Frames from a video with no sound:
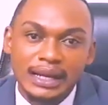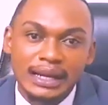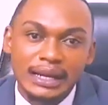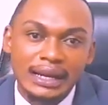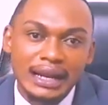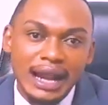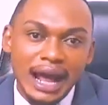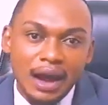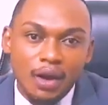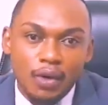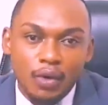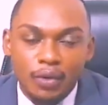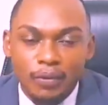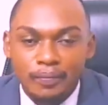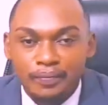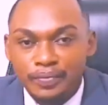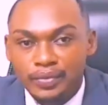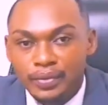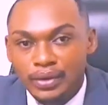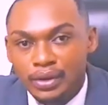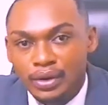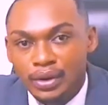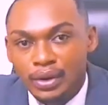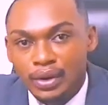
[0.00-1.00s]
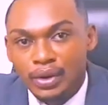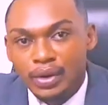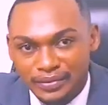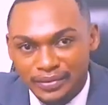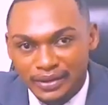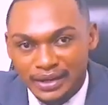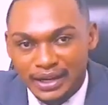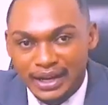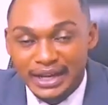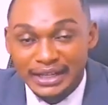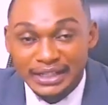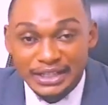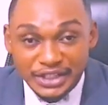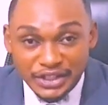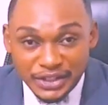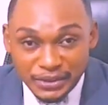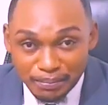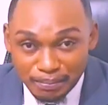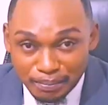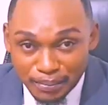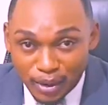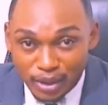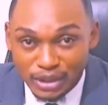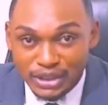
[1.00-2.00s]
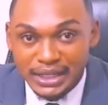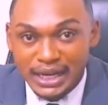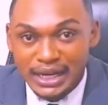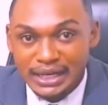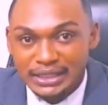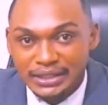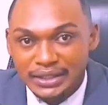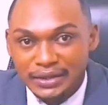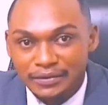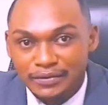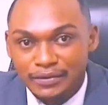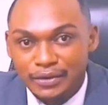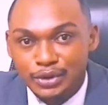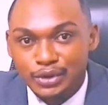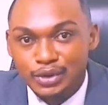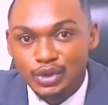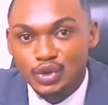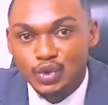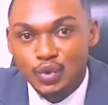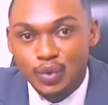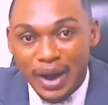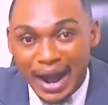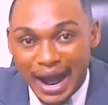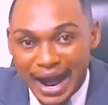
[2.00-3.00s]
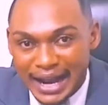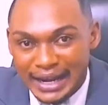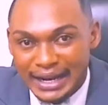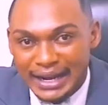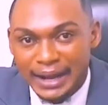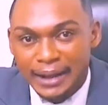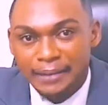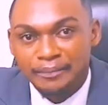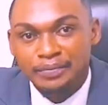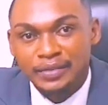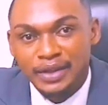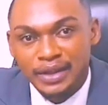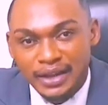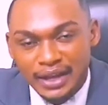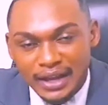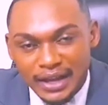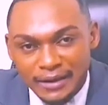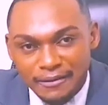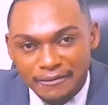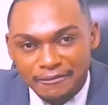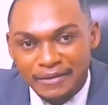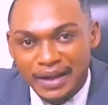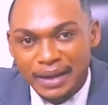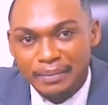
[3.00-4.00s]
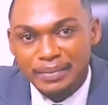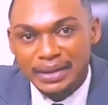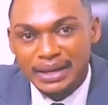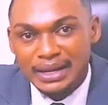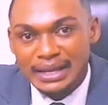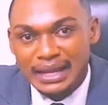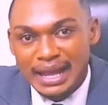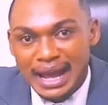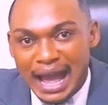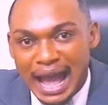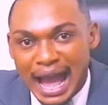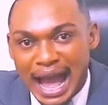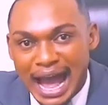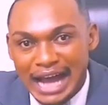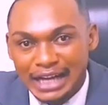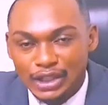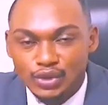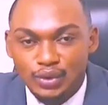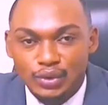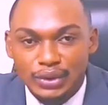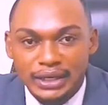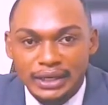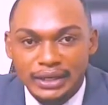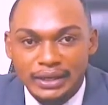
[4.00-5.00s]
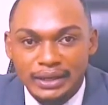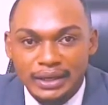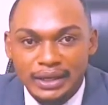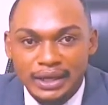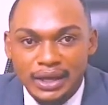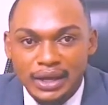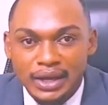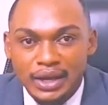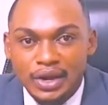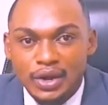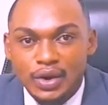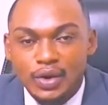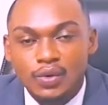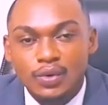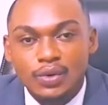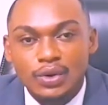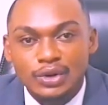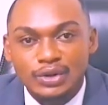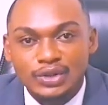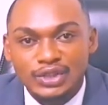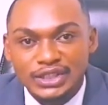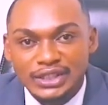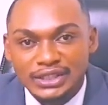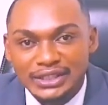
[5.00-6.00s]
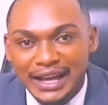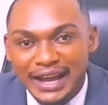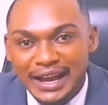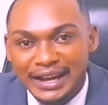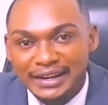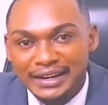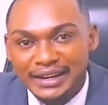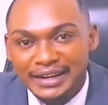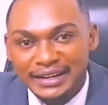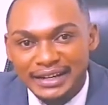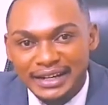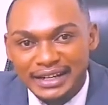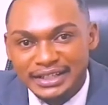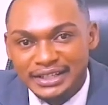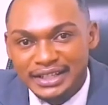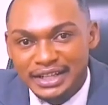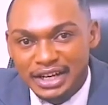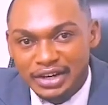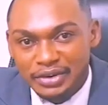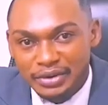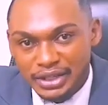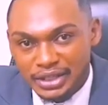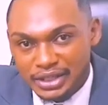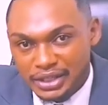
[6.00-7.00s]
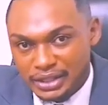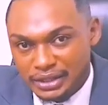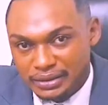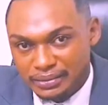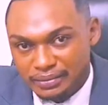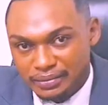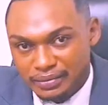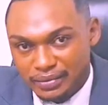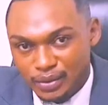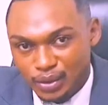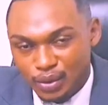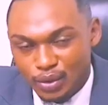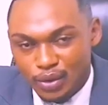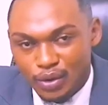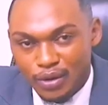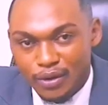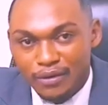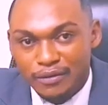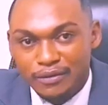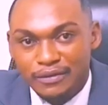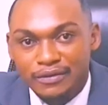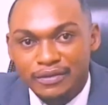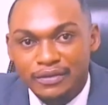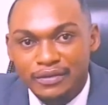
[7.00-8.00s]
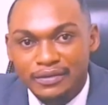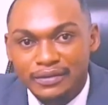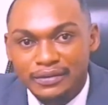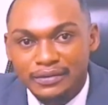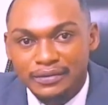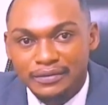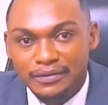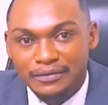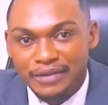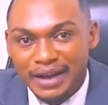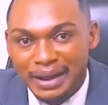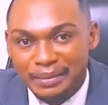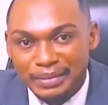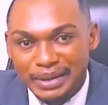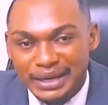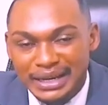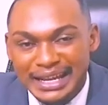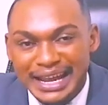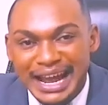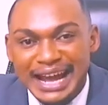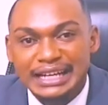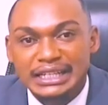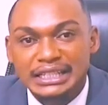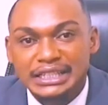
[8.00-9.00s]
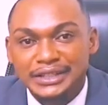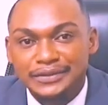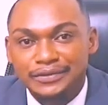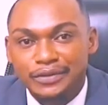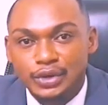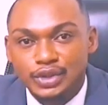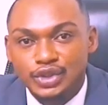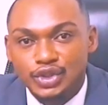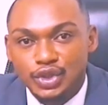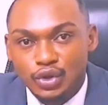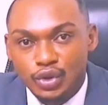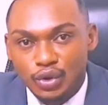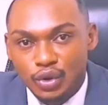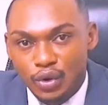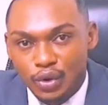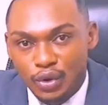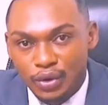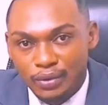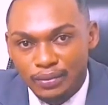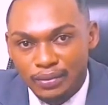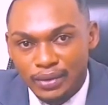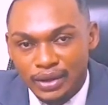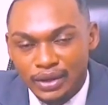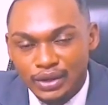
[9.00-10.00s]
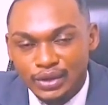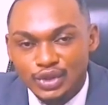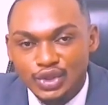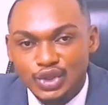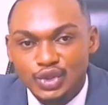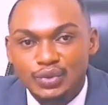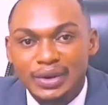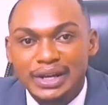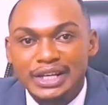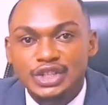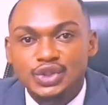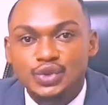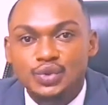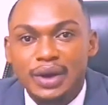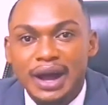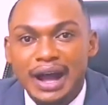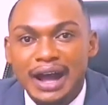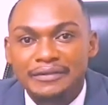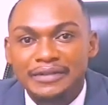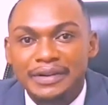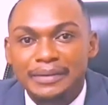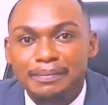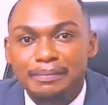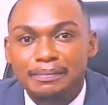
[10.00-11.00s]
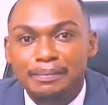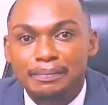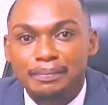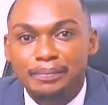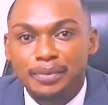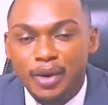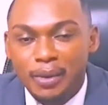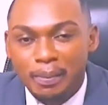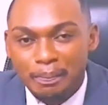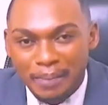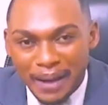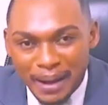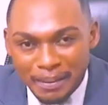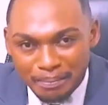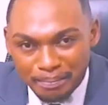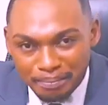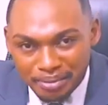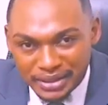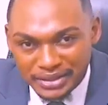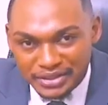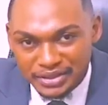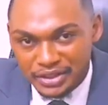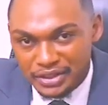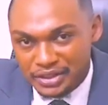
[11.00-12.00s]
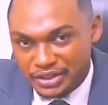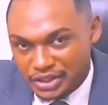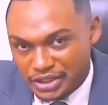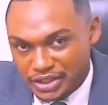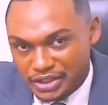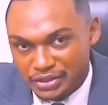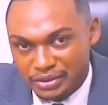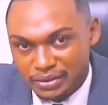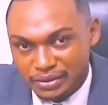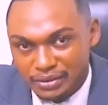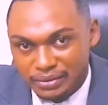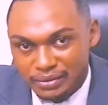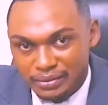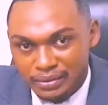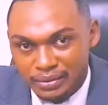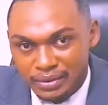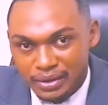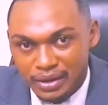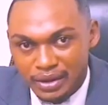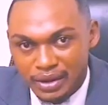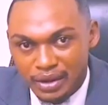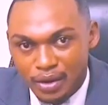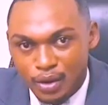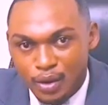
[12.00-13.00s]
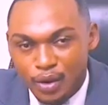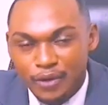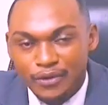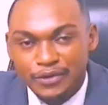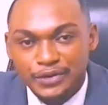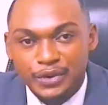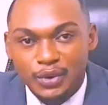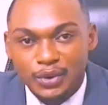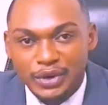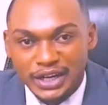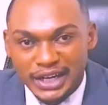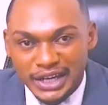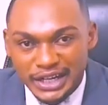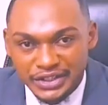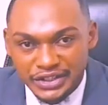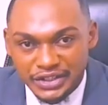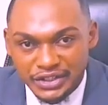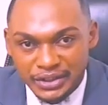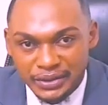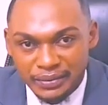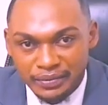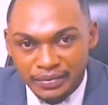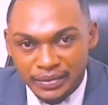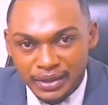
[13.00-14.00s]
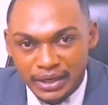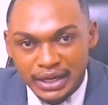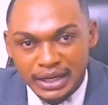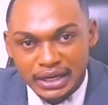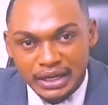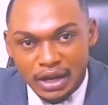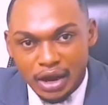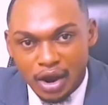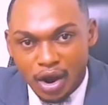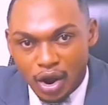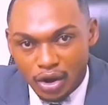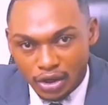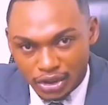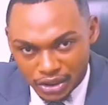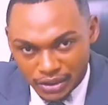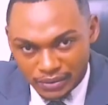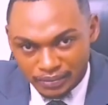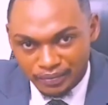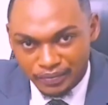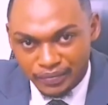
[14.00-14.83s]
Now, it is important for you to hire a family attorney who understands the nitty-gritty of family and divorce law so as to have a proper presentation of your case in court.